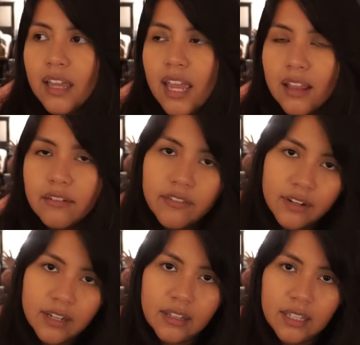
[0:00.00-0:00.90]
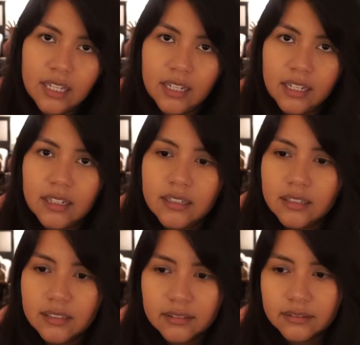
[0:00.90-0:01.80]
infinitely
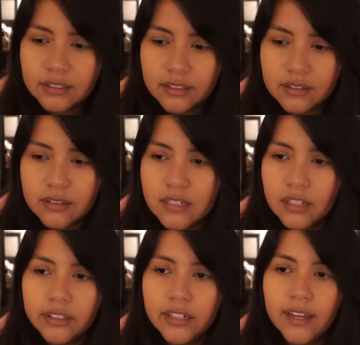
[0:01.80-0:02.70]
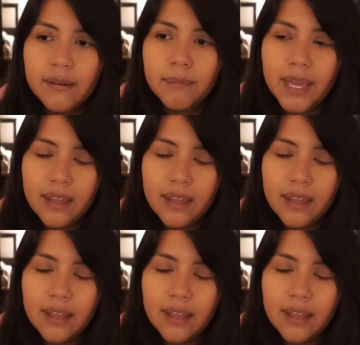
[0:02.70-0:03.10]
just sealed it up